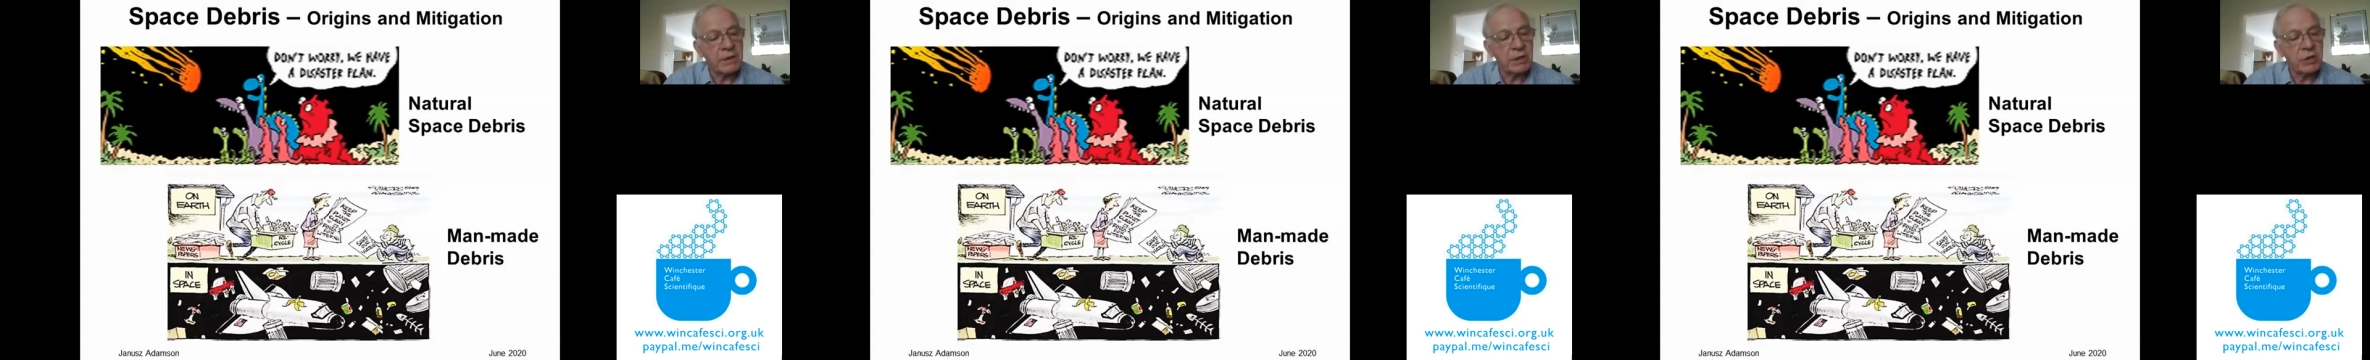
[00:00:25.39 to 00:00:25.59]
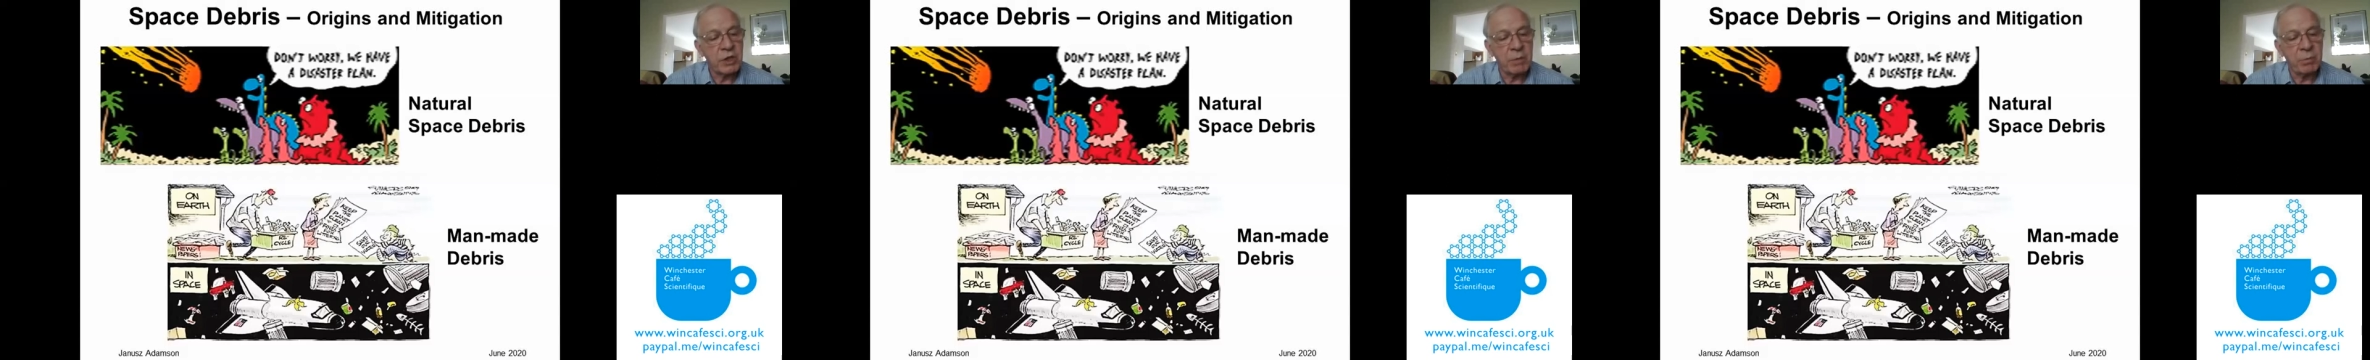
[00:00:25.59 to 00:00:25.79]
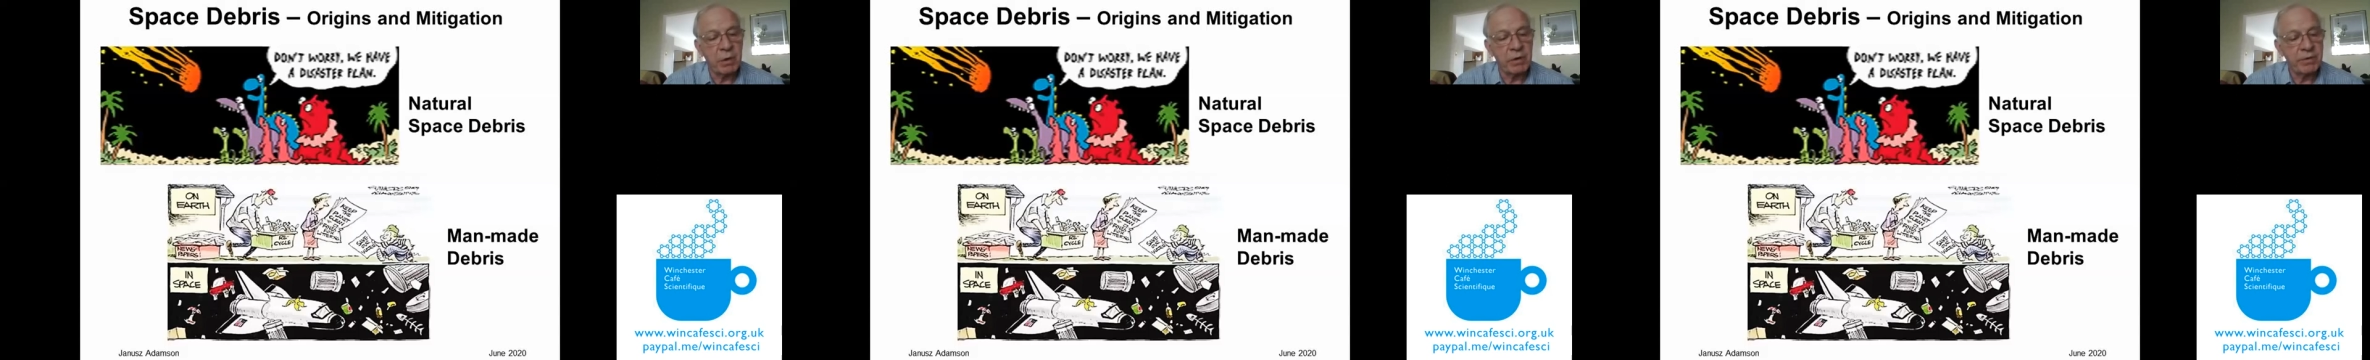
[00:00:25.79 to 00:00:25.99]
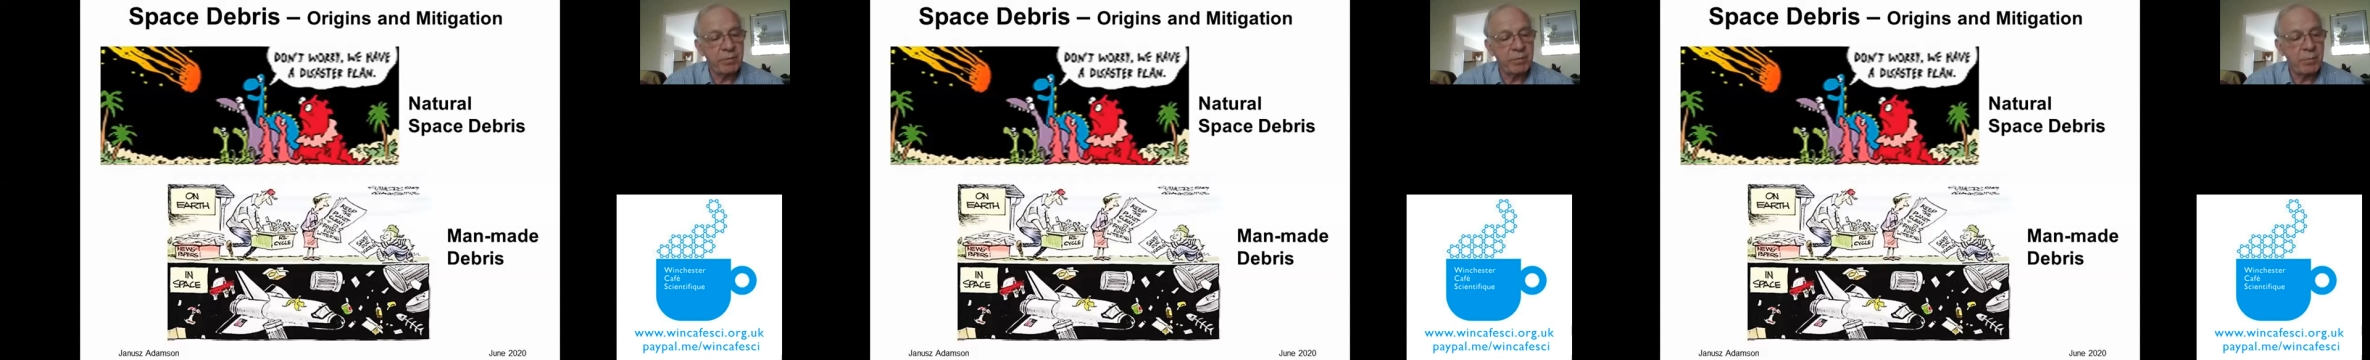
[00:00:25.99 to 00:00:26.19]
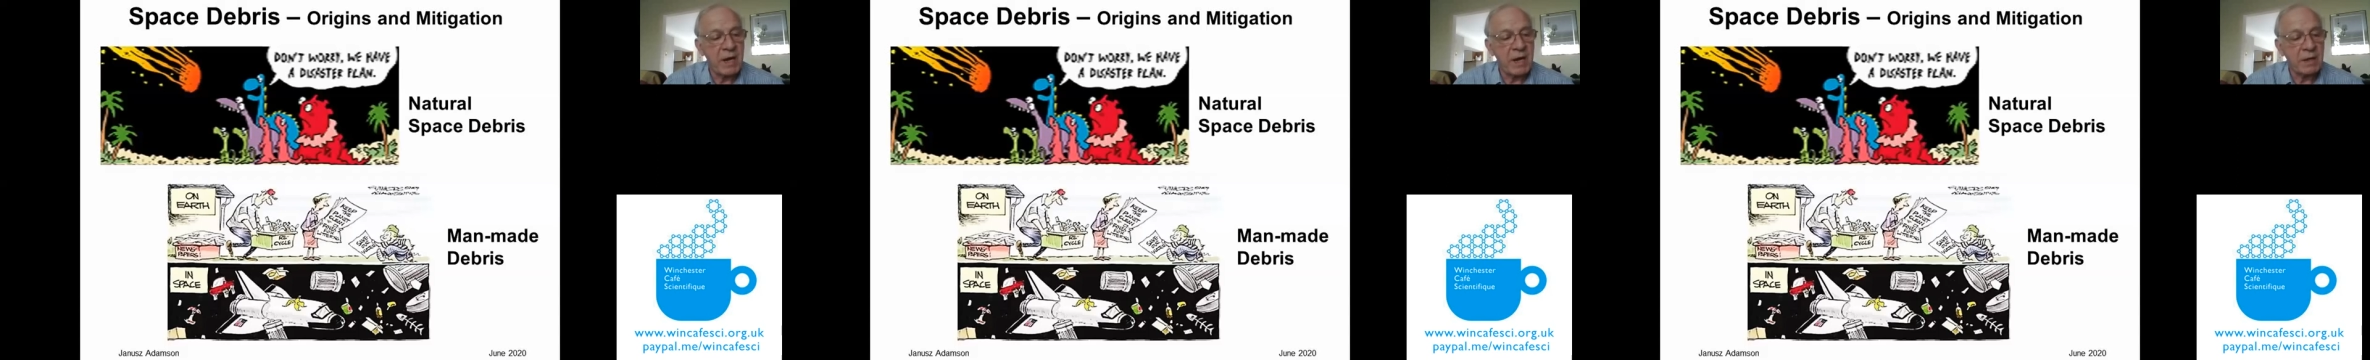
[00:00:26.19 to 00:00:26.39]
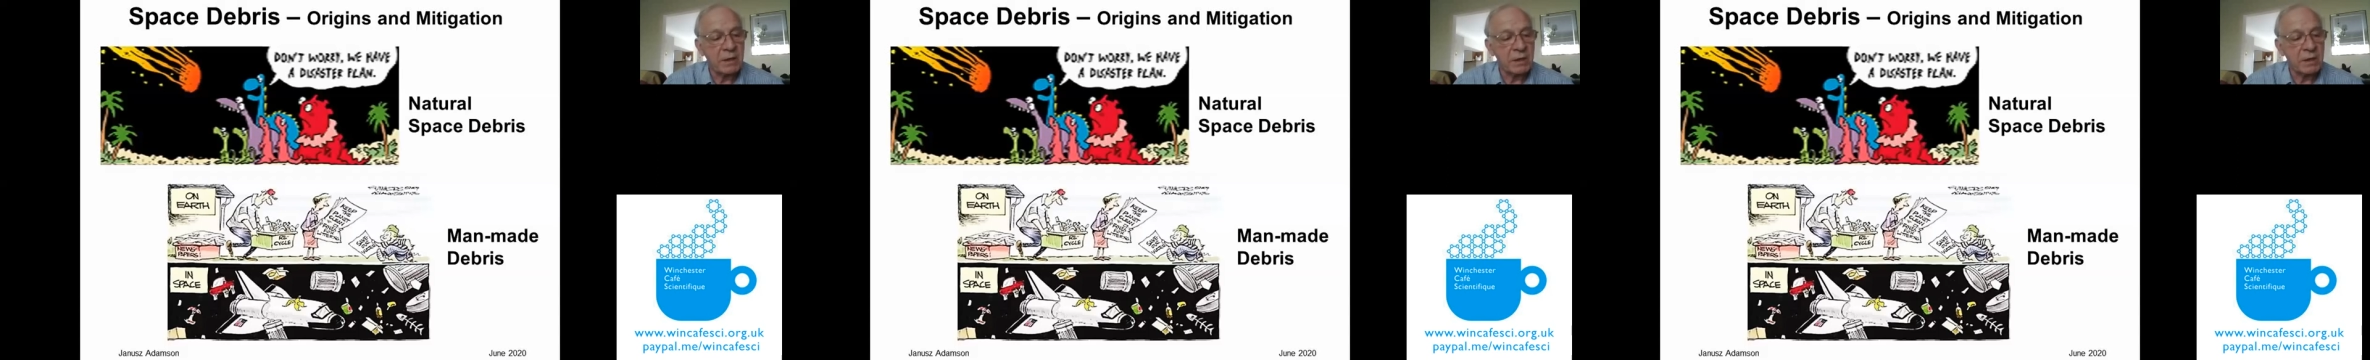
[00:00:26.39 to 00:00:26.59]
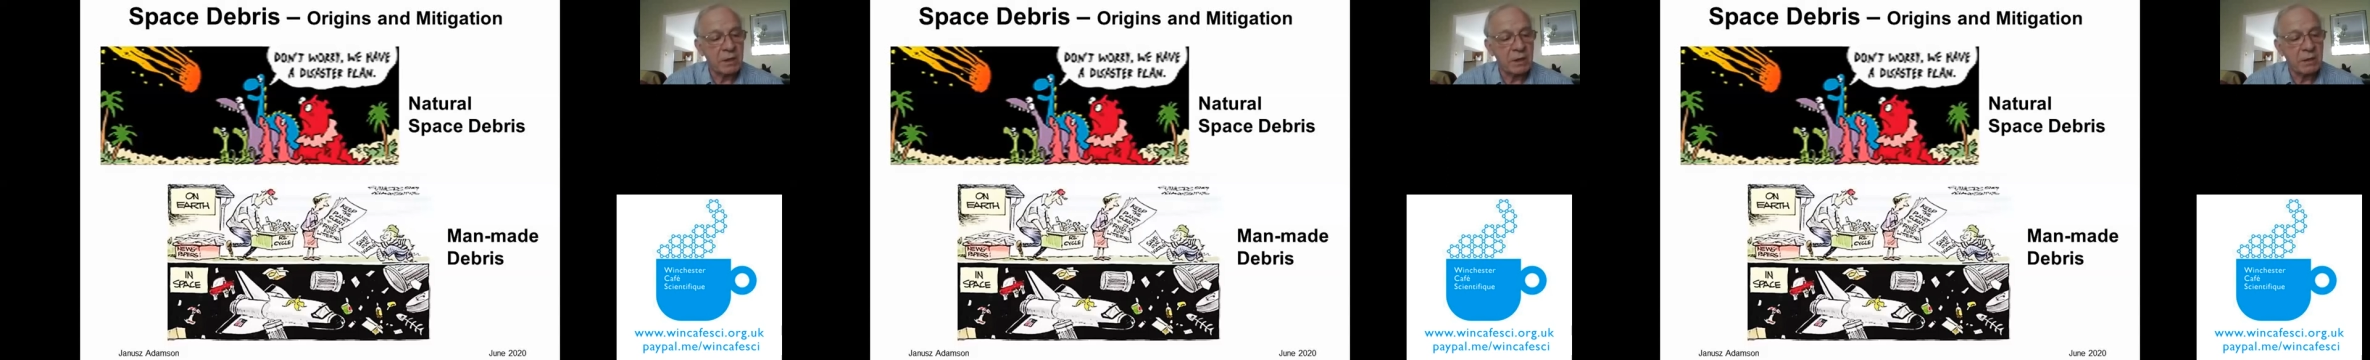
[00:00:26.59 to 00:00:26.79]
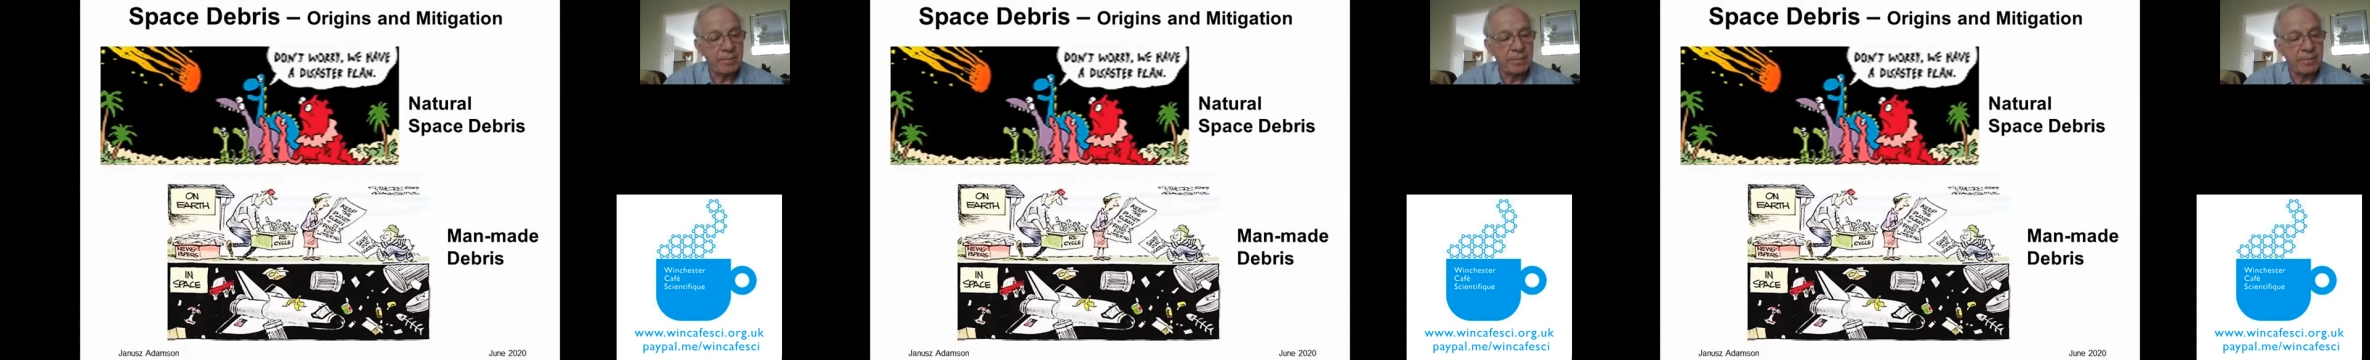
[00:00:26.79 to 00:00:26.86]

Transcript: a chip of paint.